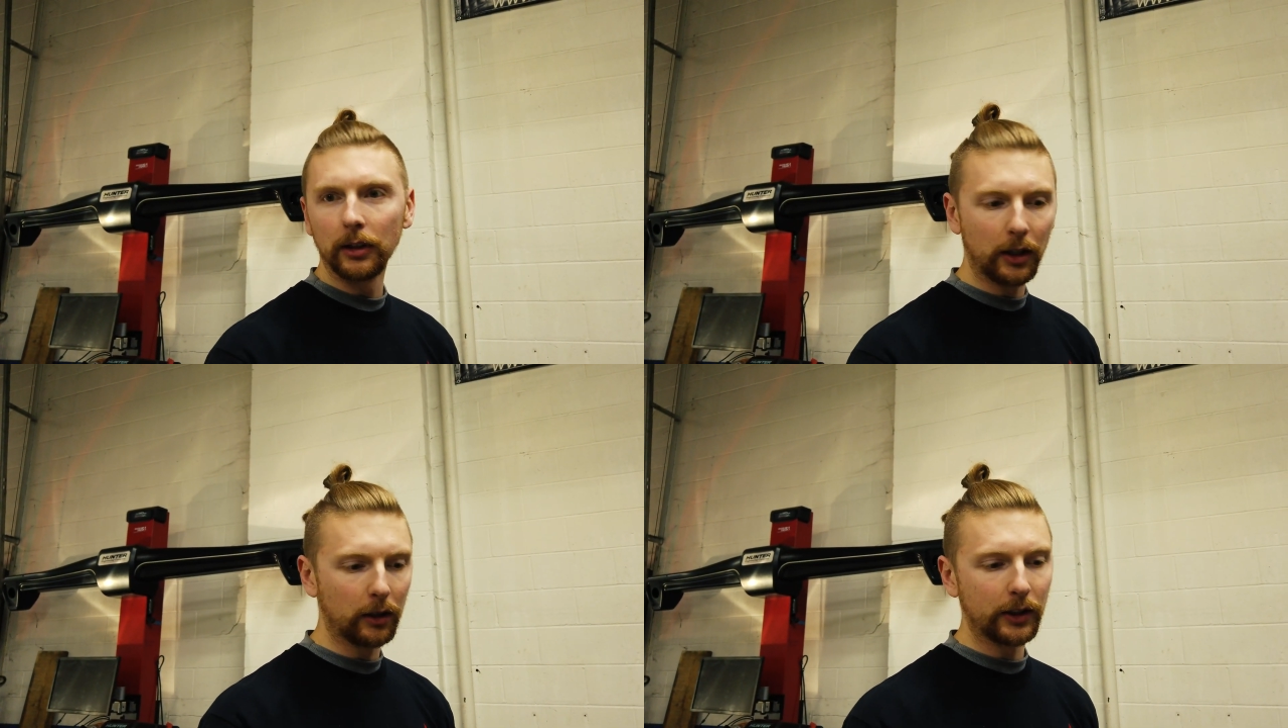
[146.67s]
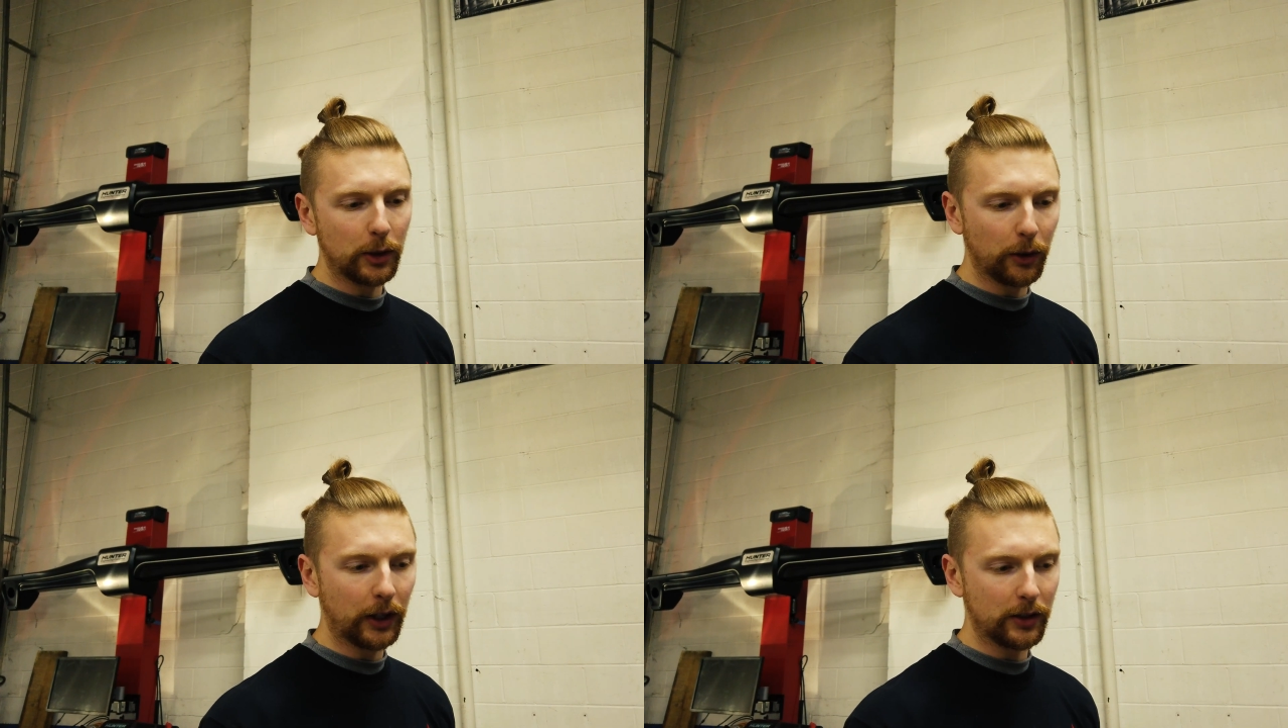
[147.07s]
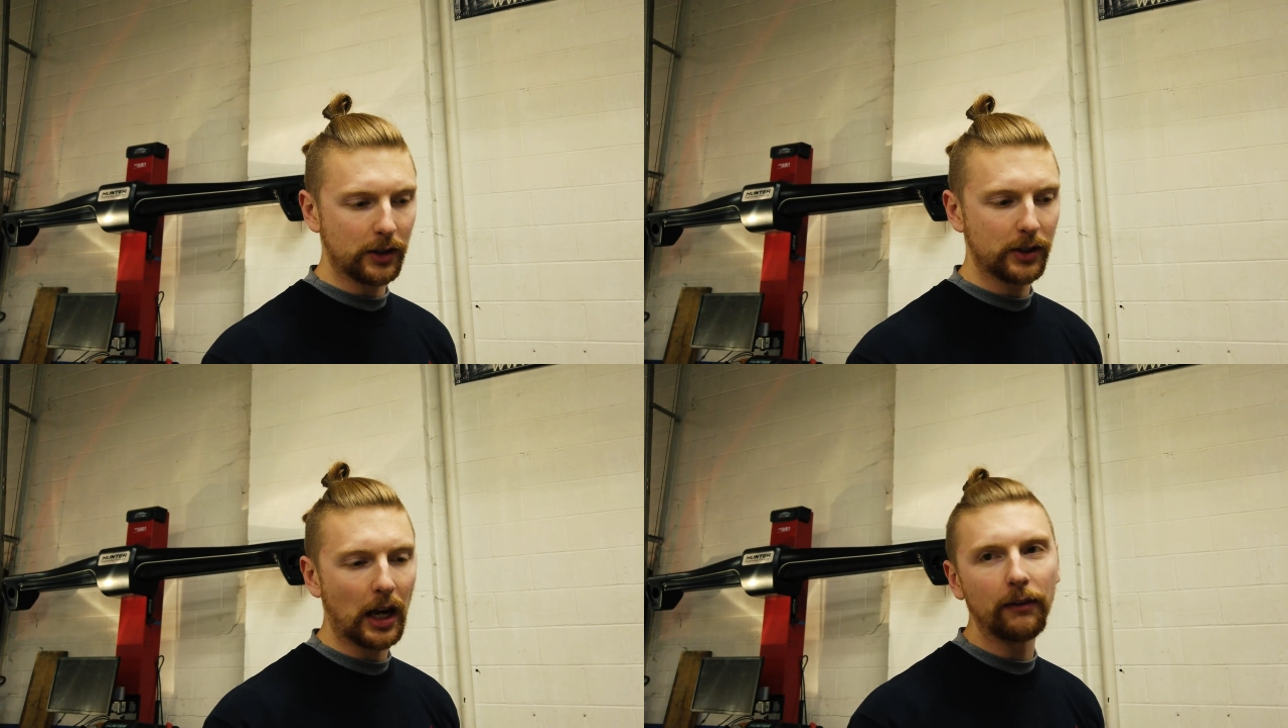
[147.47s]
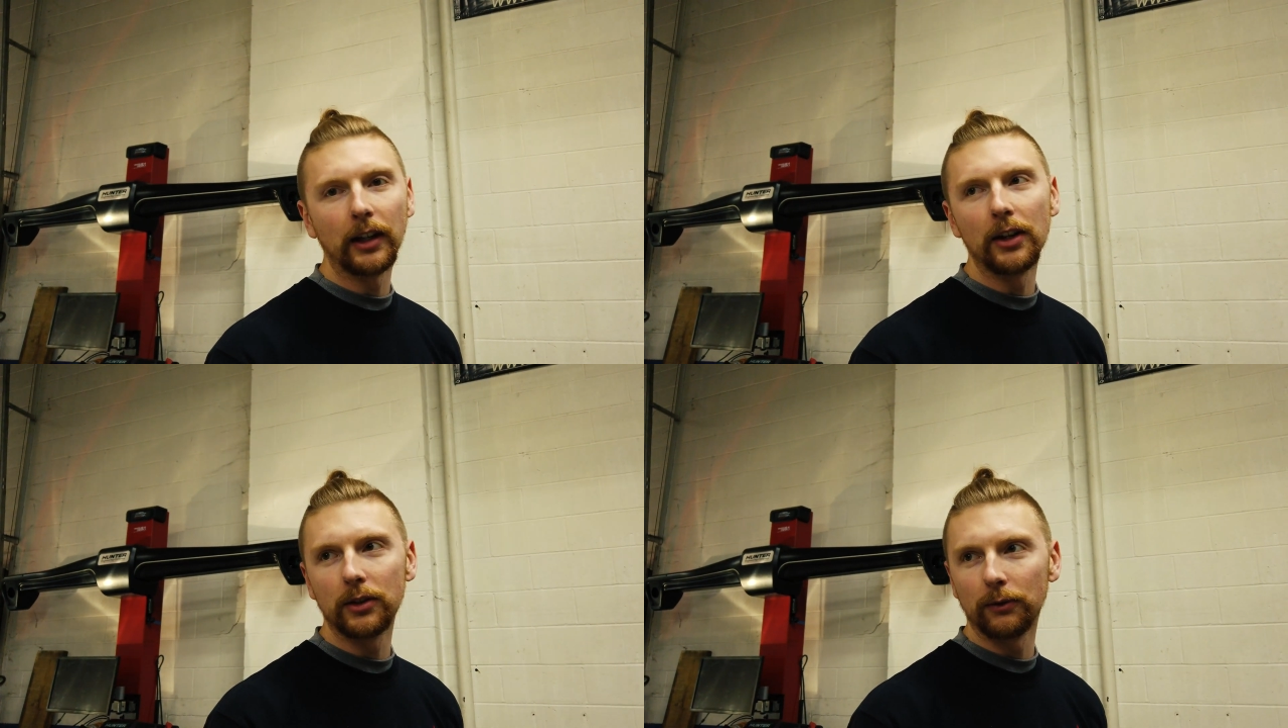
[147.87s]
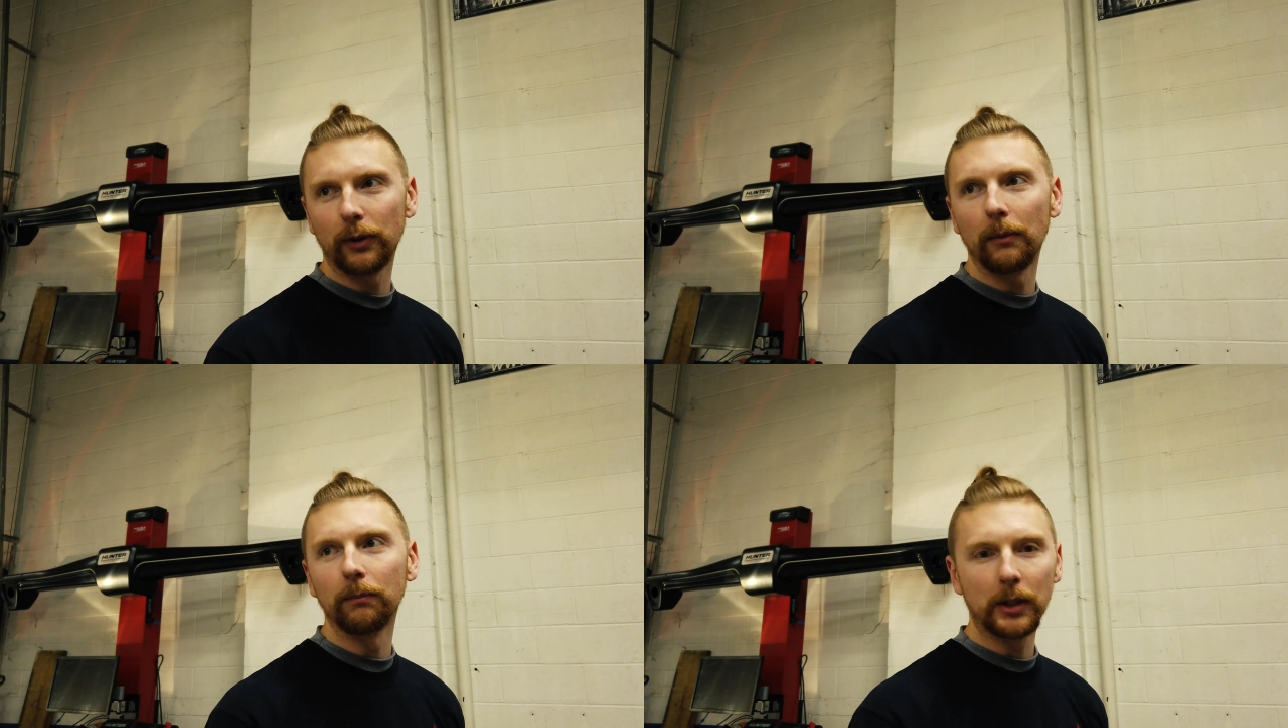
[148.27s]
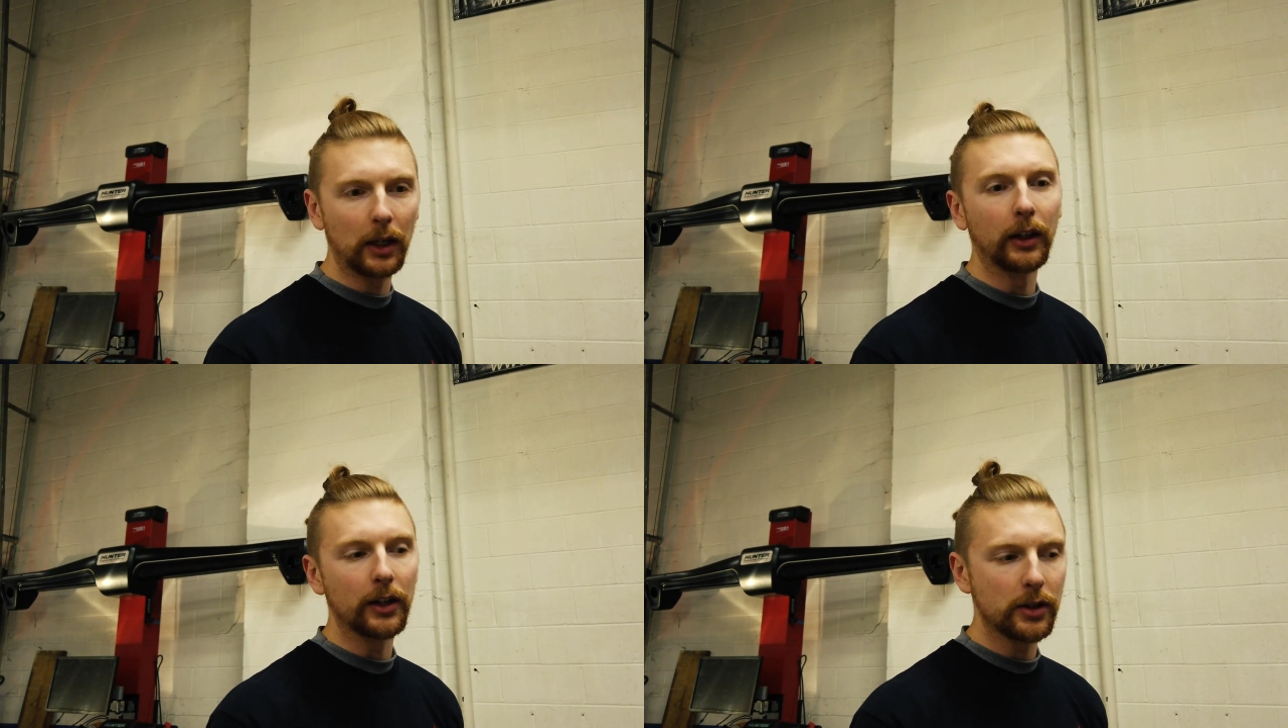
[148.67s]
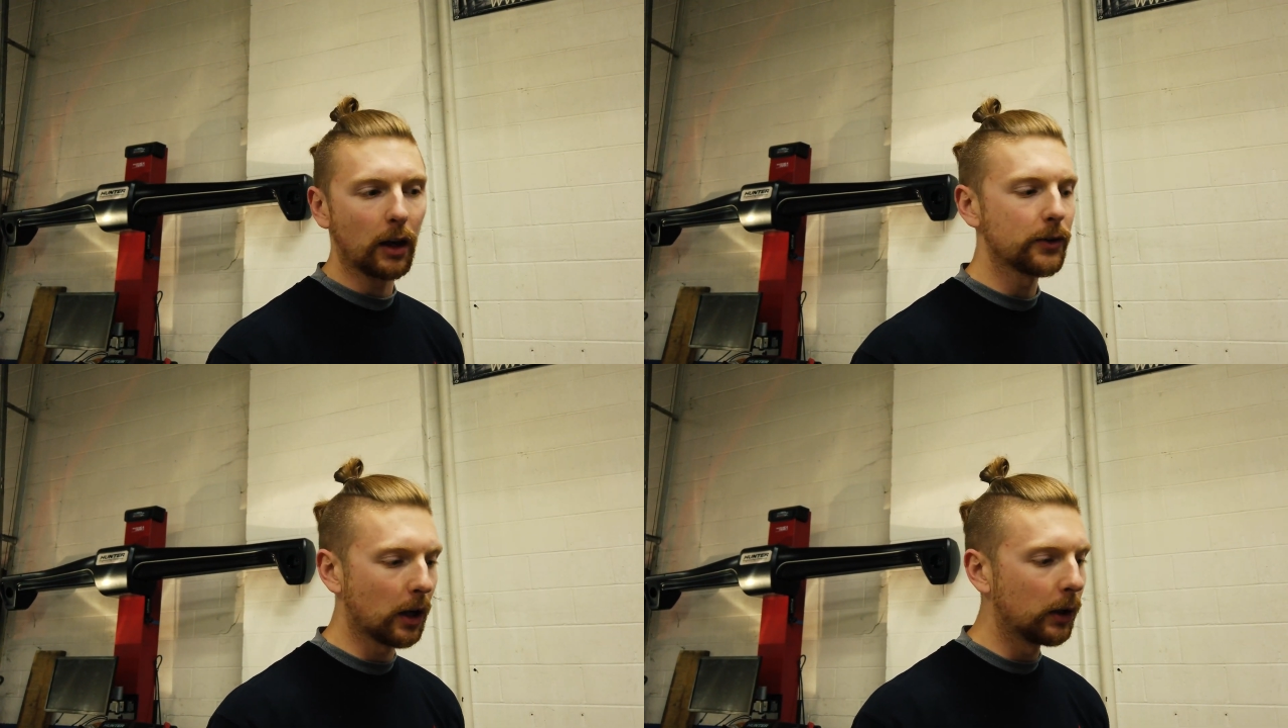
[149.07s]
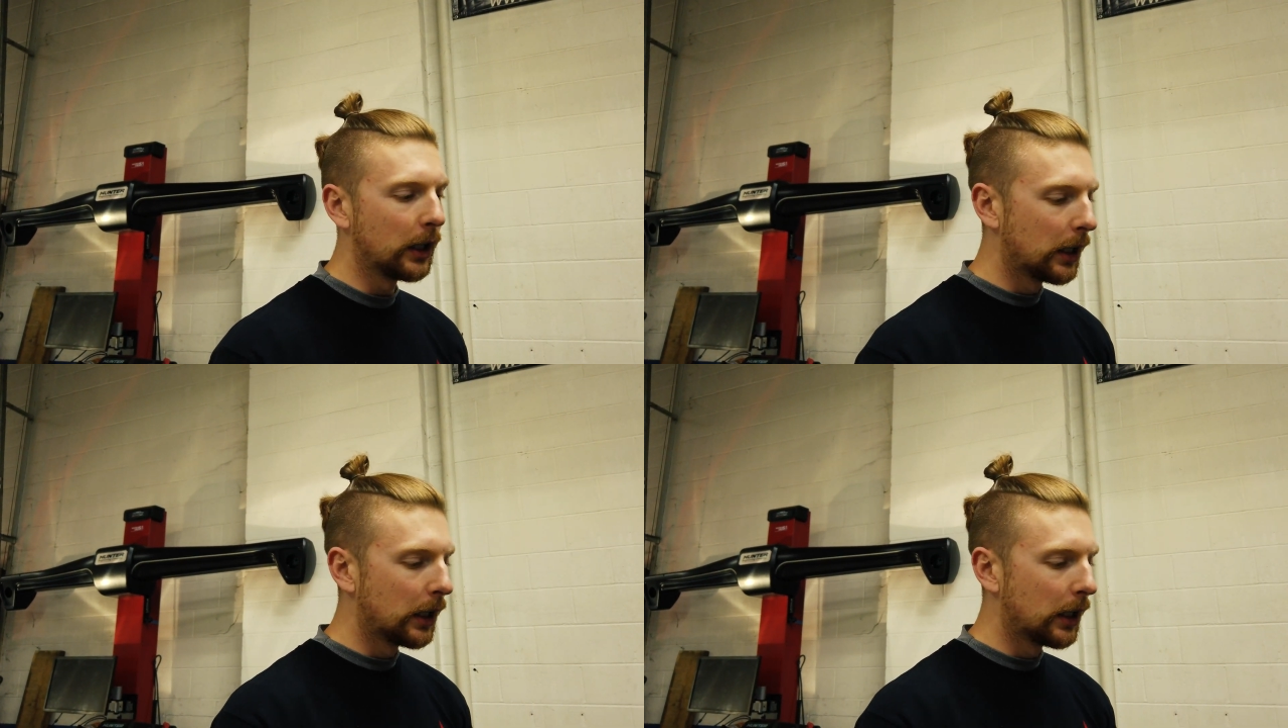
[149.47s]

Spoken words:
literally do things to save the engine from killing itself. So,